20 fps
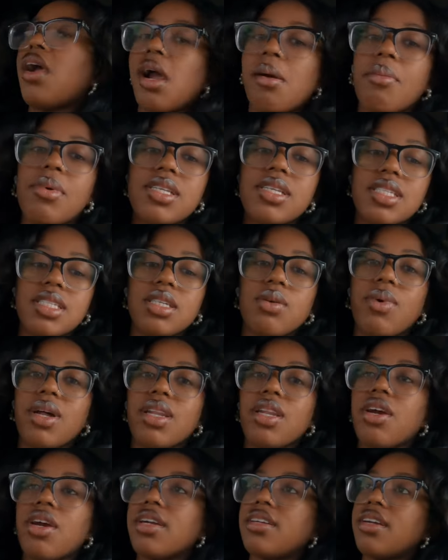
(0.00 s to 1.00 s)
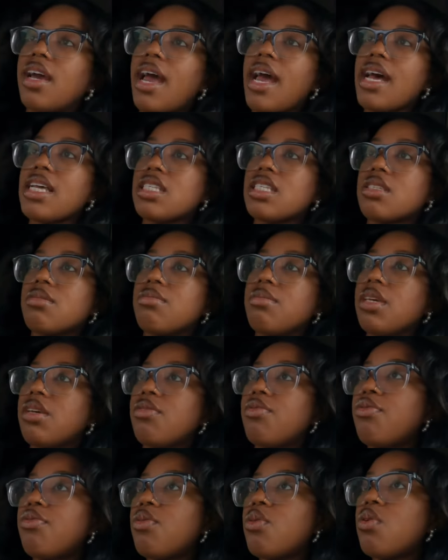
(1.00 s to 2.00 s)
I'm gonna see what they're gonna ask me
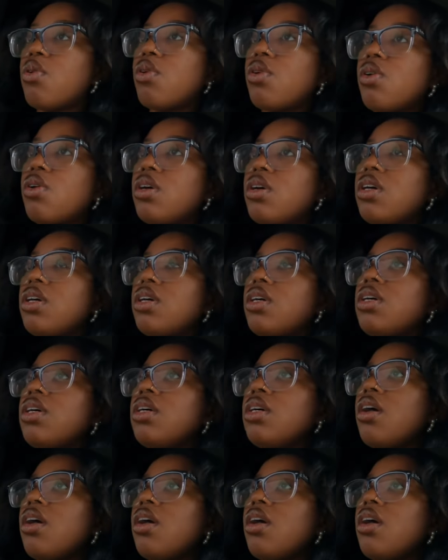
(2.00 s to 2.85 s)
for.